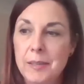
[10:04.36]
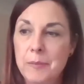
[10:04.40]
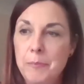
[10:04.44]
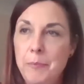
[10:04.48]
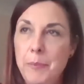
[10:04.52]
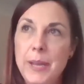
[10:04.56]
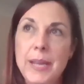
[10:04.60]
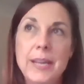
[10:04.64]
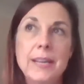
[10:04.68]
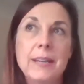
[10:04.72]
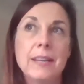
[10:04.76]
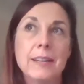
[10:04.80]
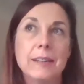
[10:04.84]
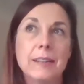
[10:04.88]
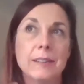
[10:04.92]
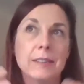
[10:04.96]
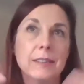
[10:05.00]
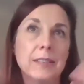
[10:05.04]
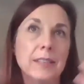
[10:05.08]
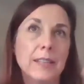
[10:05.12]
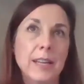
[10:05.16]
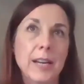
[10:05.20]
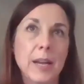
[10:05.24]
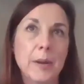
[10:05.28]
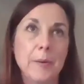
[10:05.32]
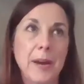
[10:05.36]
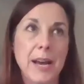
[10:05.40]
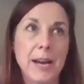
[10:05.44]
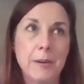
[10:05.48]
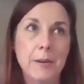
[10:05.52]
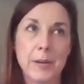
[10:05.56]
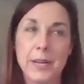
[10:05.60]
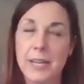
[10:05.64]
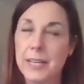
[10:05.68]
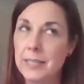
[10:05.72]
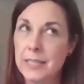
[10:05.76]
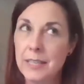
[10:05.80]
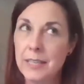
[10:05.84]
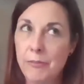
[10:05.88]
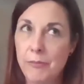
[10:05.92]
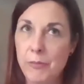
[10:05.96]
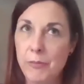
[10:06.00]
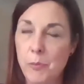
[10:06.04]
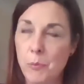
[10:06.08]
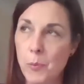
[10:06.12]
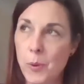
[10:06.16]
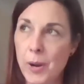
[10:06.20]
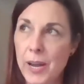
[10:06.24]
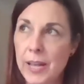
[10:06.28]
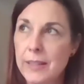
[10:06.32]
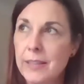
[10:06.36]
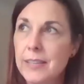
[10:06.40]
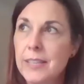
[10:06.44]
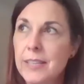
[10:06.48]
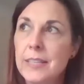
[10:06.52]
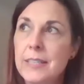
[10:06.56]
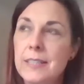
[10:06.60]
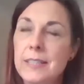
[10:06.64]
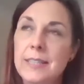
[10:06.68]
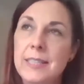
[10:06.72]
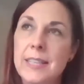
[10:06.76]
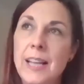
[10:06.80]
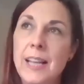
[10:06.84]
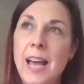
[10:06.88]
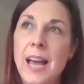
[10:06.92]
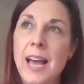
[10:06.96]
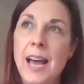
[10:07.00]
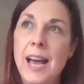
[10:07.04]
and being, you know, out in different weathers,